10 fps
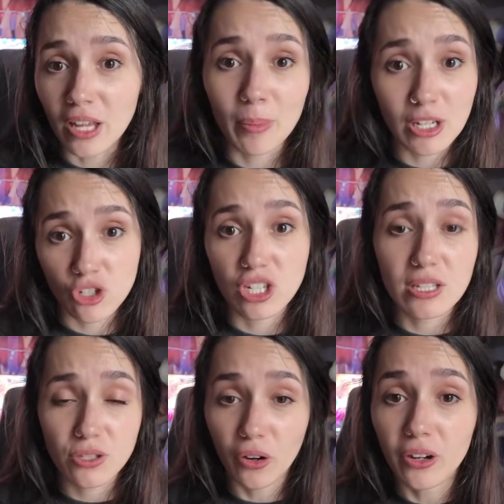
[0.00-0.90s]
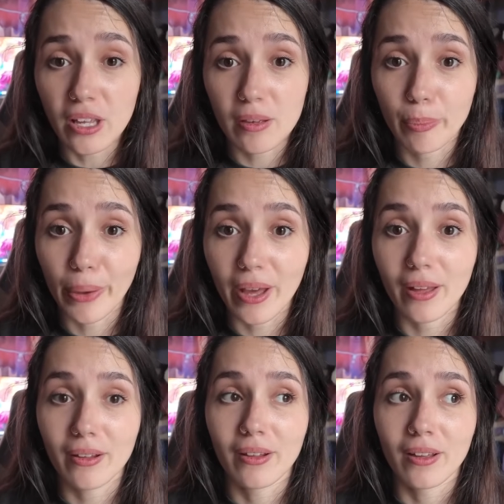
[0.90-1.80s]
I mean, she's sturdy, but
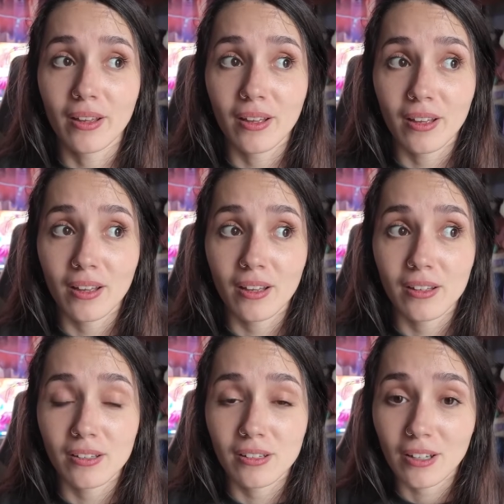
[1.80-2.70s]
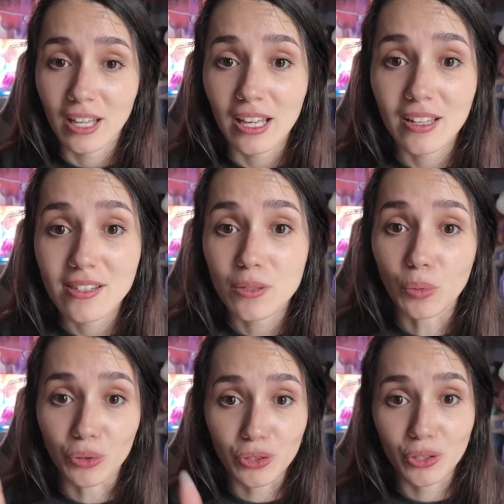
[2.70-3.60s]
kids
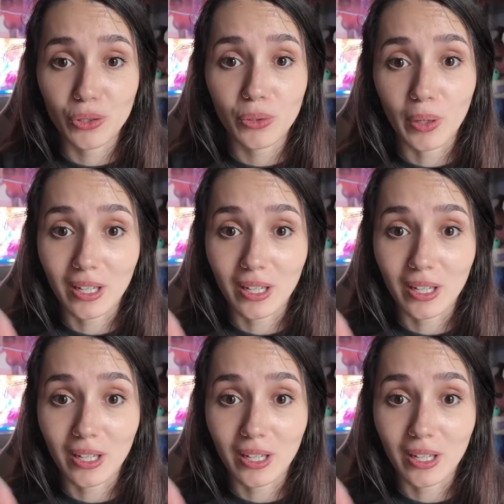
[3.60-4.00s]
will do what